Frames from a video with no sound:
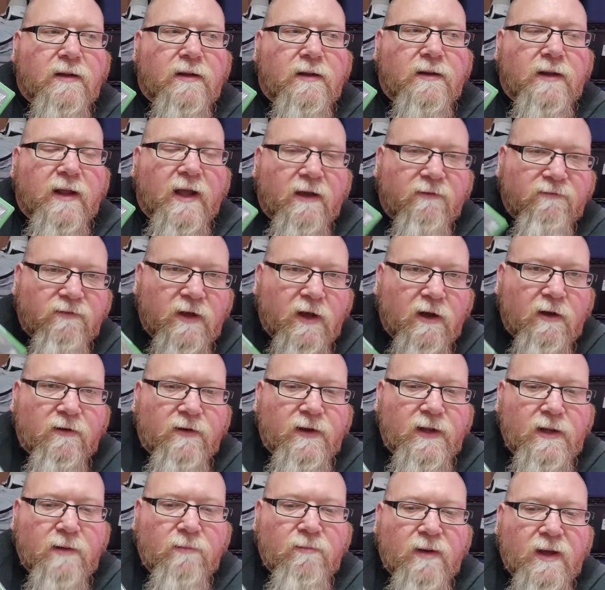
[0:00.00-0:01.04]
Now, I've called
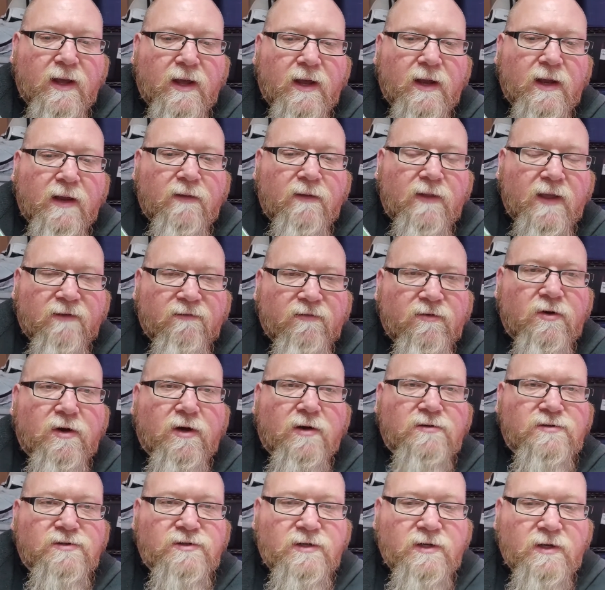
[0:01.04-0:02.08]
eBay, and they've
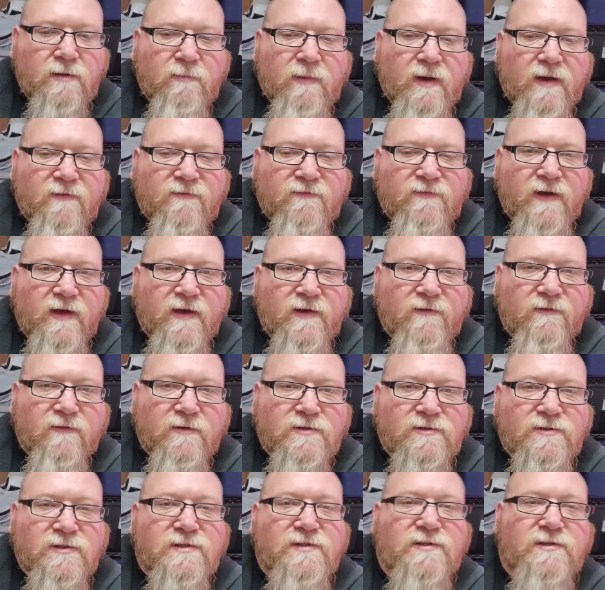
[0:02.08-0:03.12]
closed it in my favor
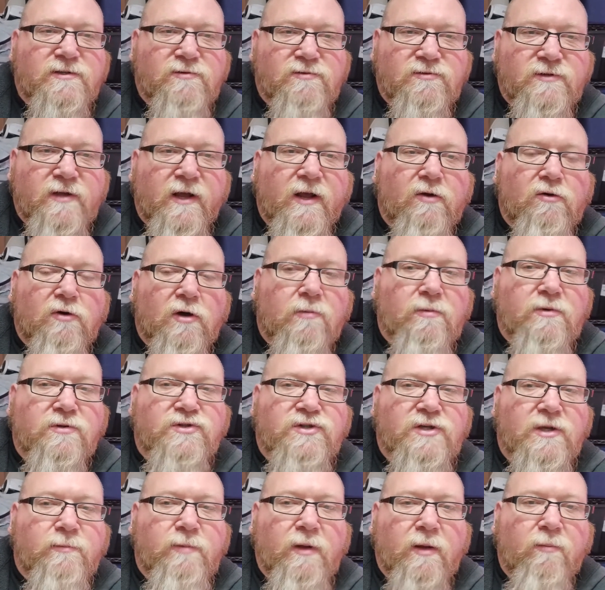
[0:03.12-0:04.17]
since it was a global
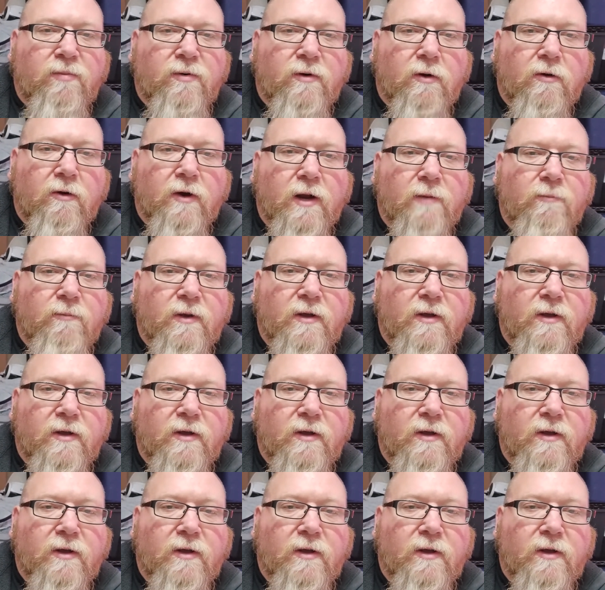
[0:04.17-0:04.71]
shipping program,